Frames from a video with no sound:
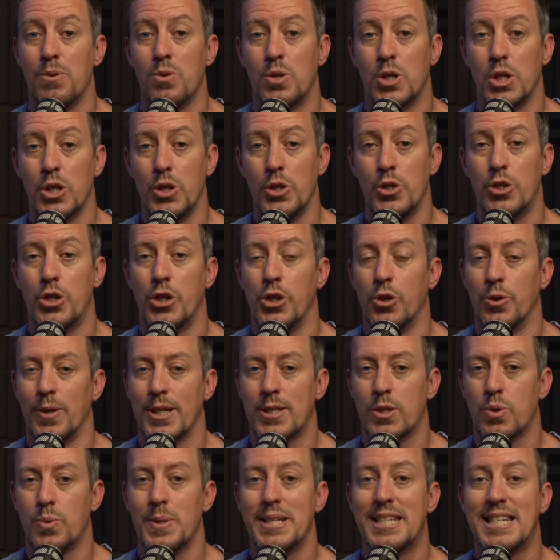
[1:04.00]
glued to your
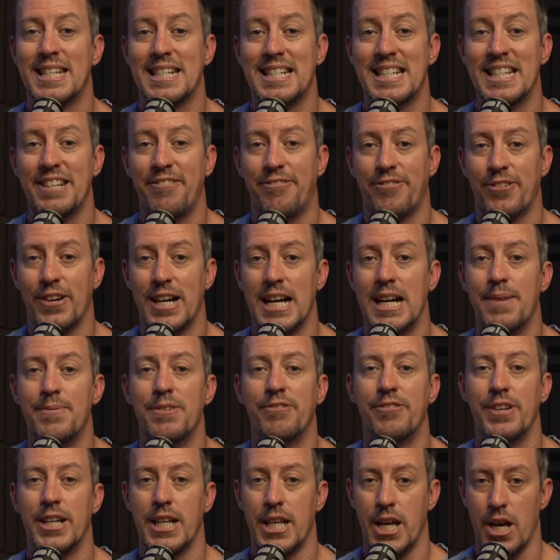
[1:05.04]
exquisitely framed
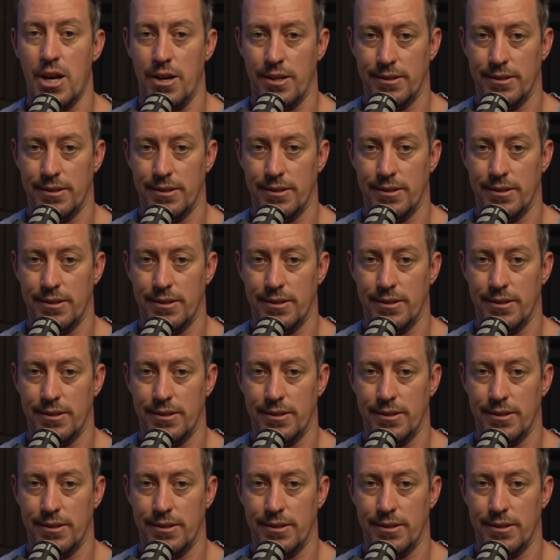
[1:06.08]
video.